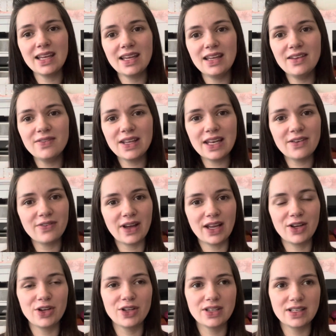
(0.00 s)
even if I
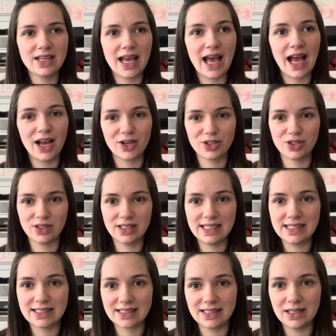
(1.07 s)
couldn't actually
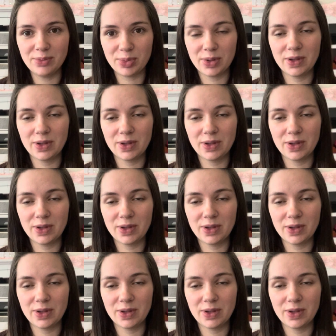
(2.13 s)
sleep,